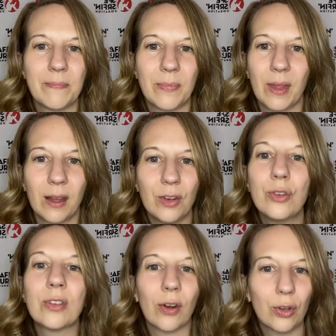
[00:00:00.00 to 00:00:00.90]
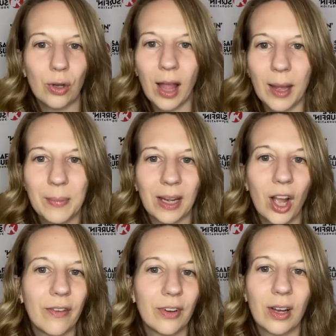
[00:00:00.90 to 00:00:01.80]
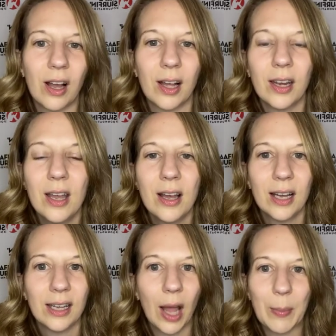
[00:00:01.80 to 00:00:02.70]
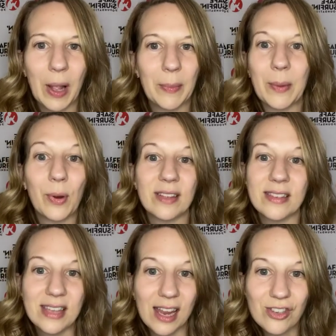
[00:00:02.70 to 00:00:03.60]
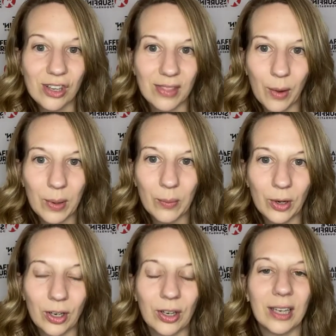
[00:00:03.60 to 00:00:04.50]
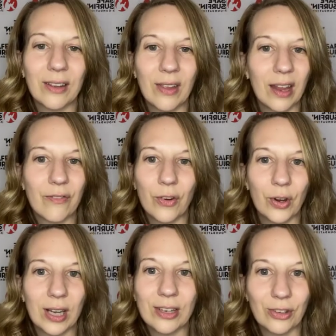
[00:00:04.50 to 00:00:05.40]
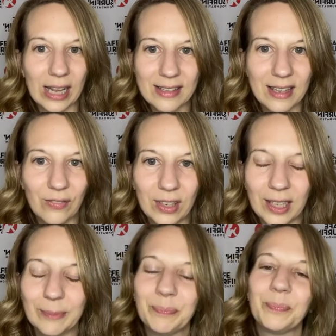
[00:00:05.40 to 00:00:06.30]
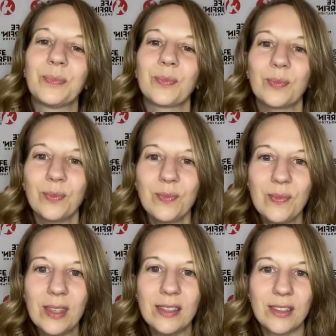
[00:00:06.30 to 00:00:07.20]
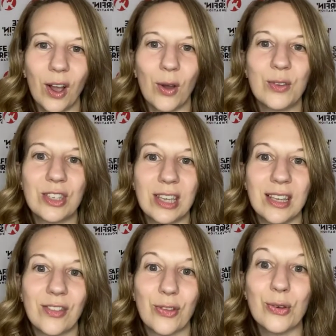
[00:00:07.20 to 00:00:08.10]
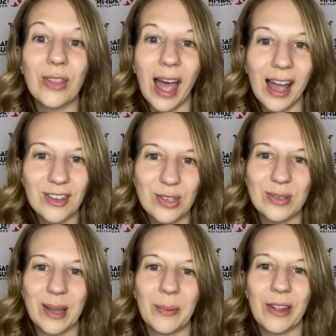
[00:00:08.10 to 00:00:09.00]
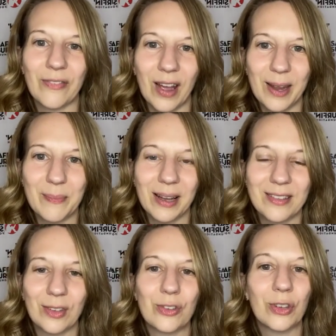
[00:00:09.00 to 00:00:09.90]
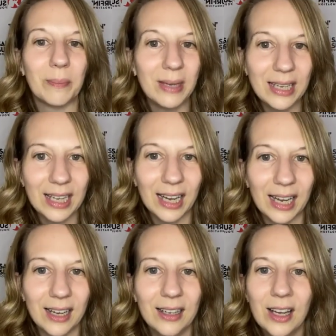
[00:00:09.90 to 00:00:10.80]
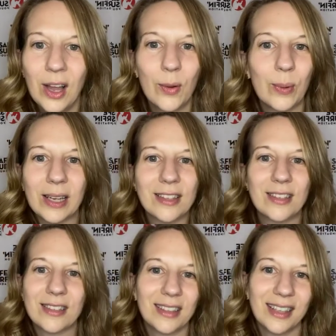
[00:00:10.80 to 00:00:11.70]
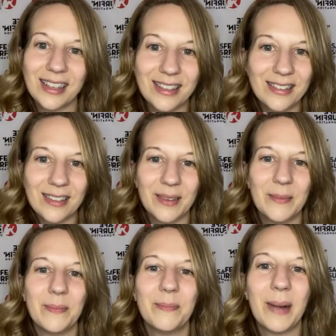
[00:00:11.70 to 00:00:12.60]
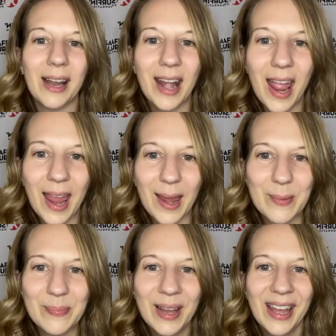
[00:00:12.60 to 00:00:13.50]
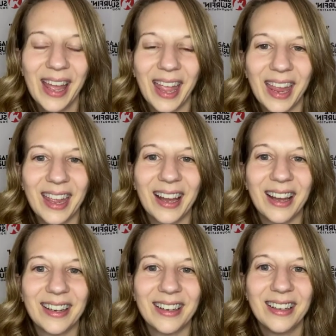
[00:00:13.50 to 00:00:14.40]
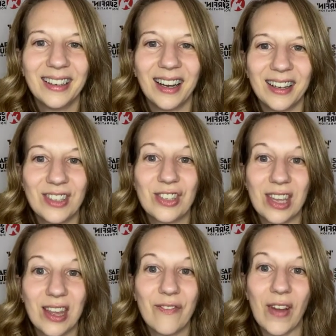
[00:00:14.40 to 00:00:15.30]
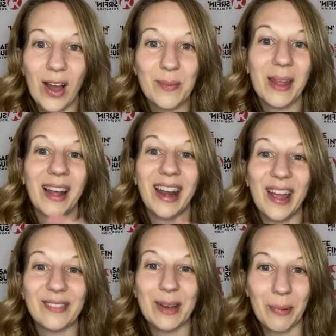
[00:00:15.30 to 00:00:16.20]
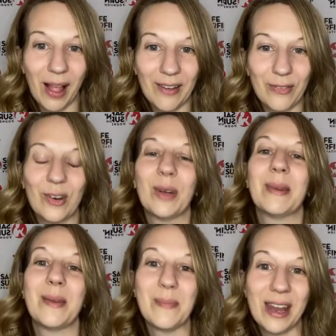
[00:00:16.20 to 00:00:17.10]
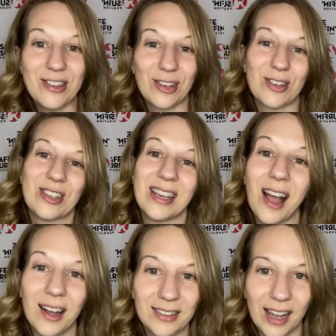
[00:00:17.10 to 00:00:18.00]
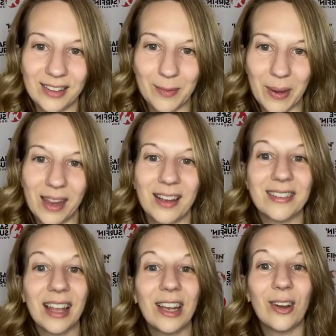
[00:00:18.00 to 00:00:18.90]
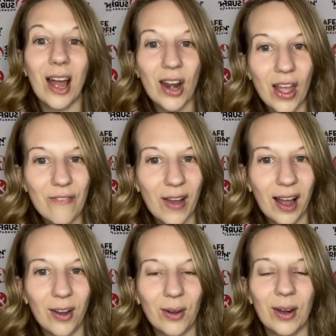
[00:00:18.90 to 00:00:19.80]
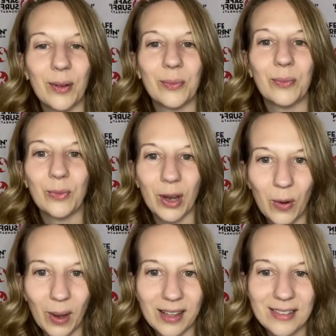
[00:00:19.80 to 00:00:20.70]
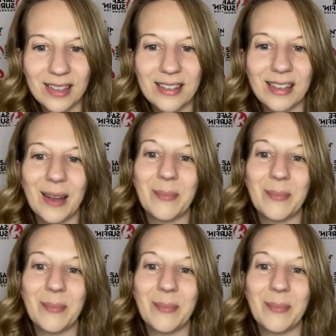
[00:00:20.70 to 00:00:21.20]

a news article had been covered on an upcoming presentation that we were giving for internet safety. So through that, she was able to find my social media, which is my name, and she found me on every platform and made sure she contacted me, because later on I found a request inside my